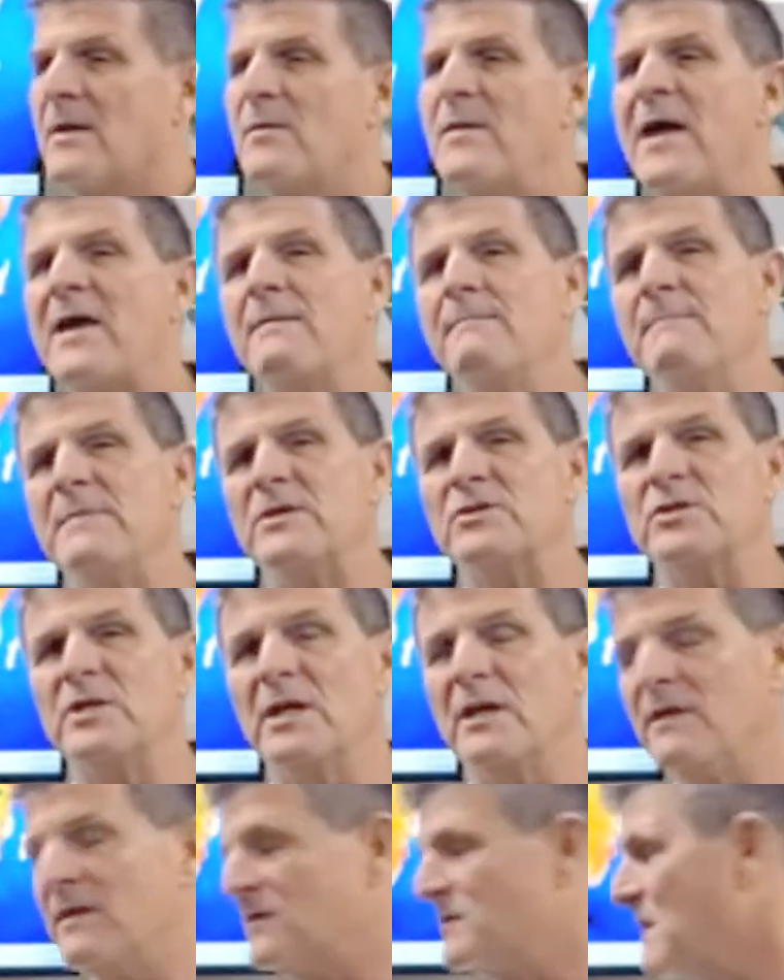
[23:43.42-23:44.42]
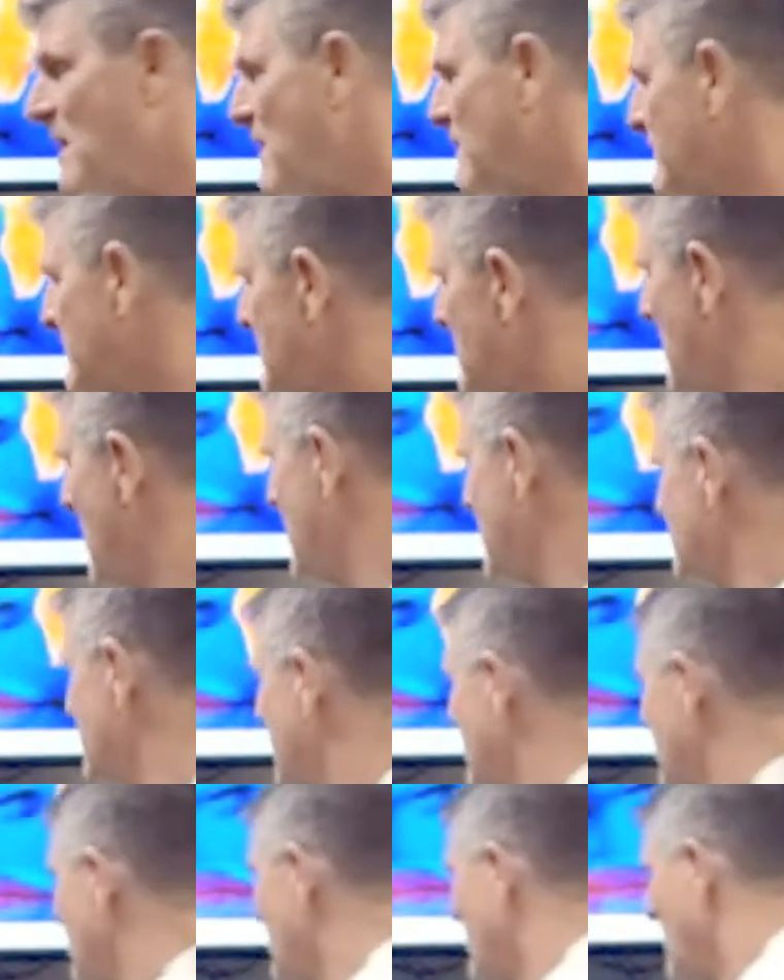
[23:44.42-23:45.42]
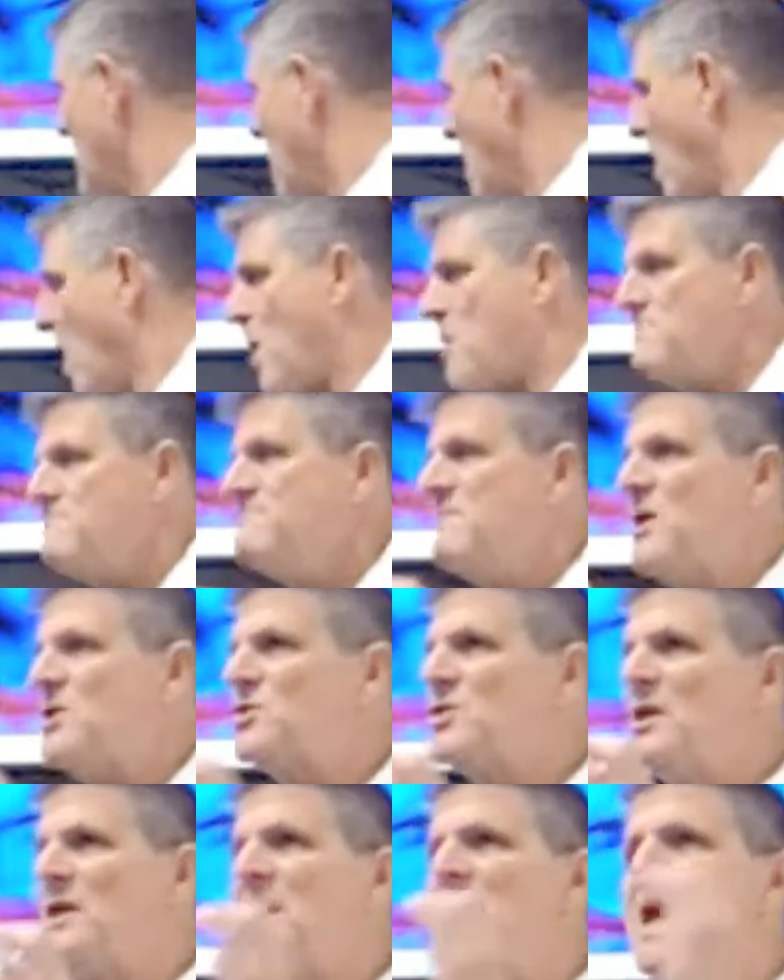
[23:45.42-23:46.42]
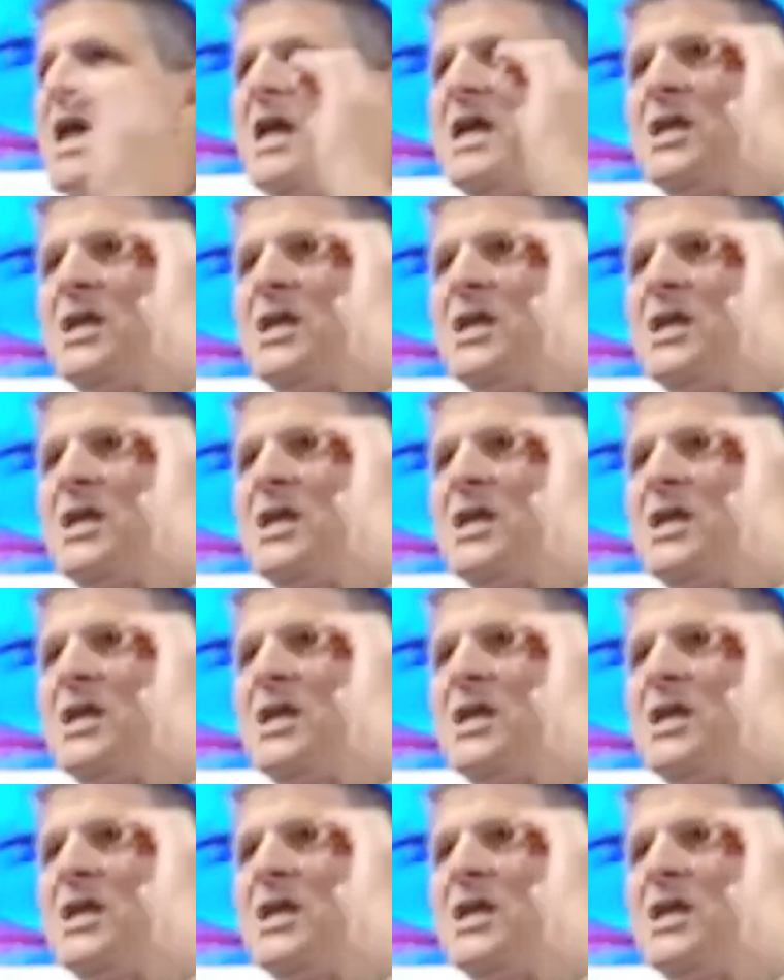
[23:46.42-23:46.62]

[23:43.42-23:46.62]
We had a mission in this office, guys. Our mission